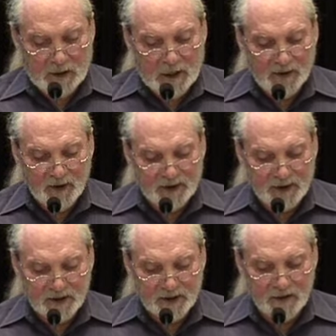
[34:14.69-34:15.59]
Ever
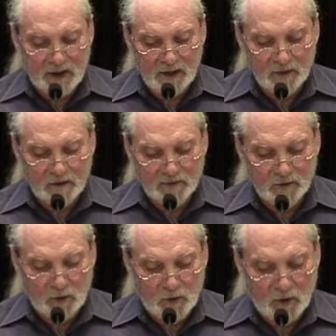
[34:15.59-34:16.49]
since the end of the
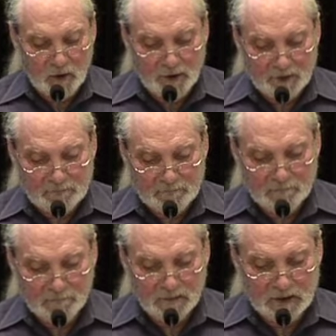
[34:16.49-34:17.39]
war,
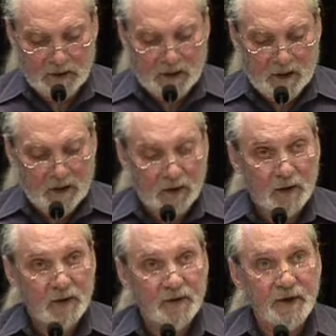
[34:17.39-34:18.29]

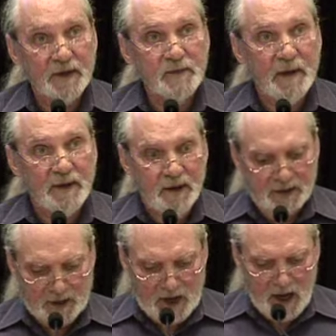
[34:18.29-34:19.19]
there's been
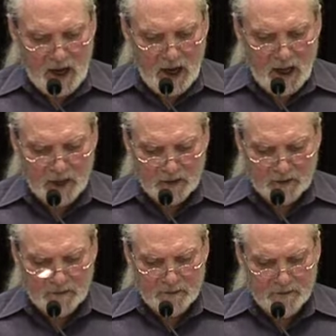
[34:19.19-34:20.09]
this
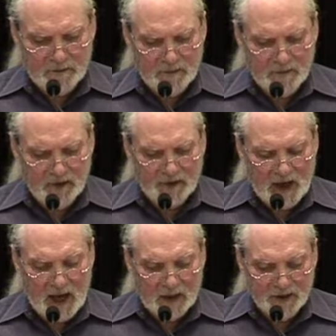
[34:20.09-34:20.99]
odd
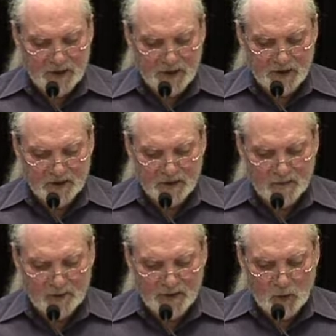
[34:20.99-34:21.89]
mythology that
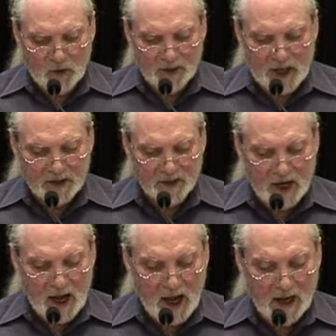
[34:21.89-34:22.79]
simply will not
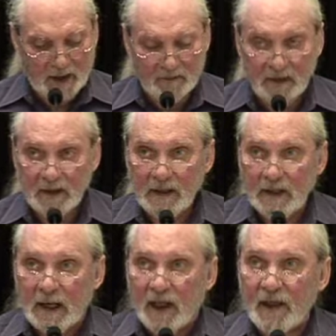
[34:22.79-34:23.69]
die,
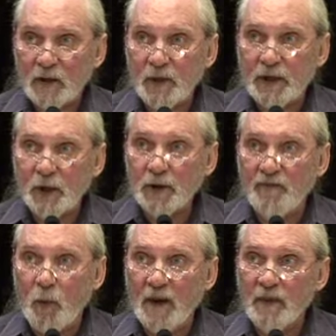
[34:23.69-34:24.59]
that we could
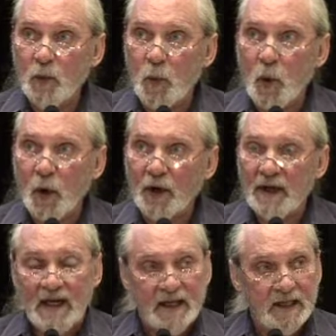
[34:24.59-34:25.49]
have won the
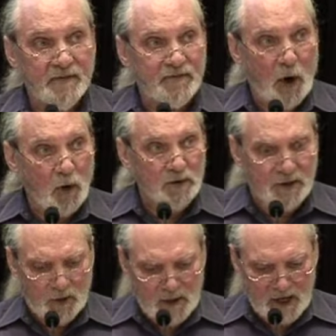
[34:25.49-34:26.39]
war if
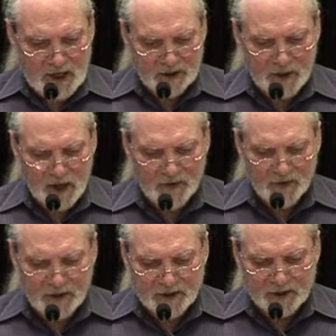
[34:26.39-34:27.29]
only we had done
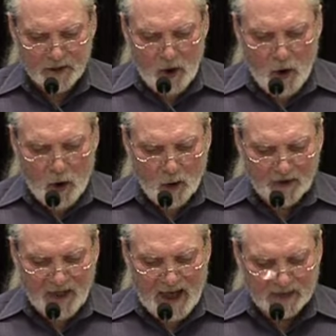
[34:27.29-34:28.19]
this or
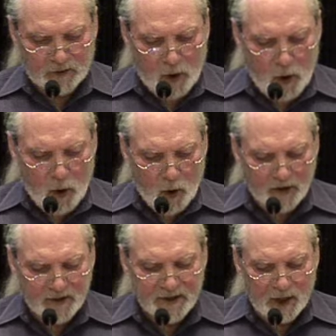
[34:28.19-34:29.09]
that or
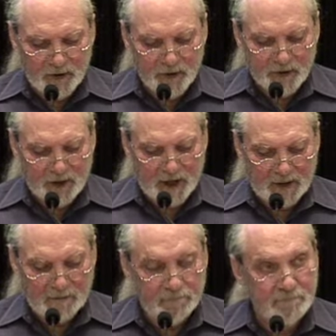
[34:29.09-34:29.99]
this other thing.